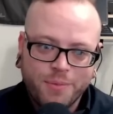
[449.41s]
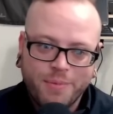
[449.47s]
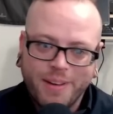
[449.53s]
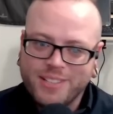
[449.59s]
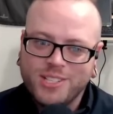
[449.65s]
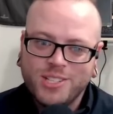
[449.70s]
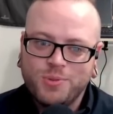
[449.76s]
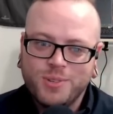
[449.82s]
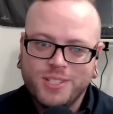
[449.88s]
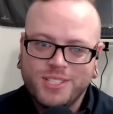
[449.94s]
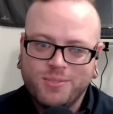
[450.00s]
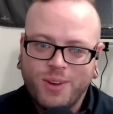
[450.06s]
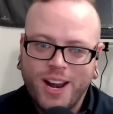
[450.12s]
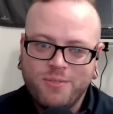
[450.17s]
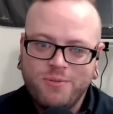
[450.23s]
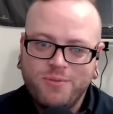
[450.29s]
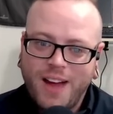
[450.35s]
The message was
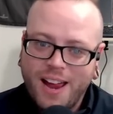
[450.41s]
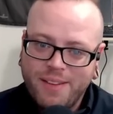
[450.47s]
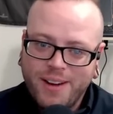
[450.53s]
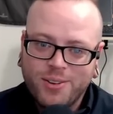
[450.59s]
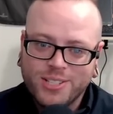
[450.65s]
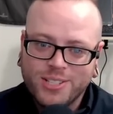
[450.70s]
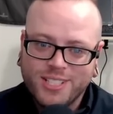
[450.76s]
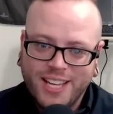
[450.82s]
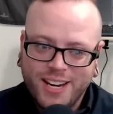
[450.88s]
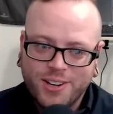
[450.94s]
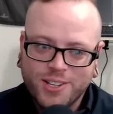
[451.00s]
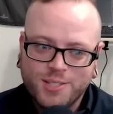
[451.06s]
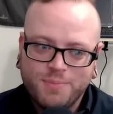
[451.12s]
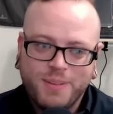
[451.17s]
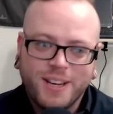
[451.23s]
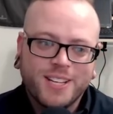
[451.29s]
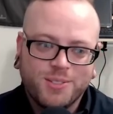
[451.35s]
read 5 hours later
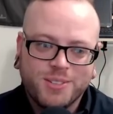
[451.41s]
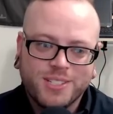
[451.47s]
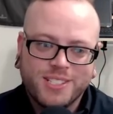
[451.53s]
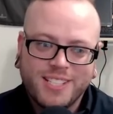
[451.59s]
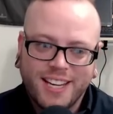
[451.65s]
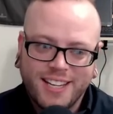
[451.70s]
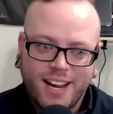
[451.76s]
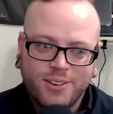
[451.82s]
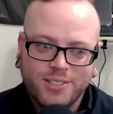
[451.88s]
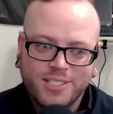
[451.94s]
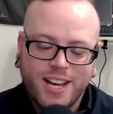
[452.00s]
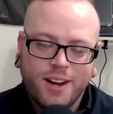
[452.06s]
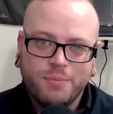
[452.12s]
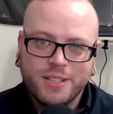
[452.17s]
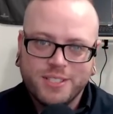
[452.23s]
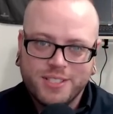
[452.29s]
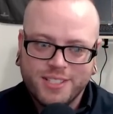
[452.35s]
because it was sent
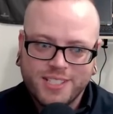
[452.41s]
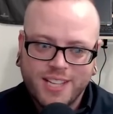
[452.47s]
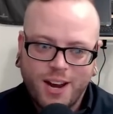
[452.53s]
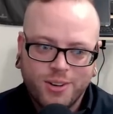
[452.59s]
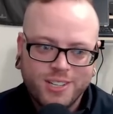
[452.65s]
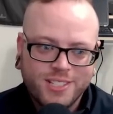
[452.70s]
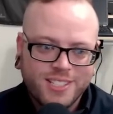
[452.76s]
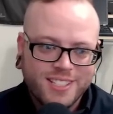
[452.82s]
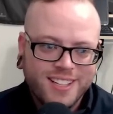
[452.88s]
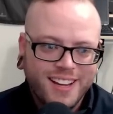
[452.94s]
outside of business hours.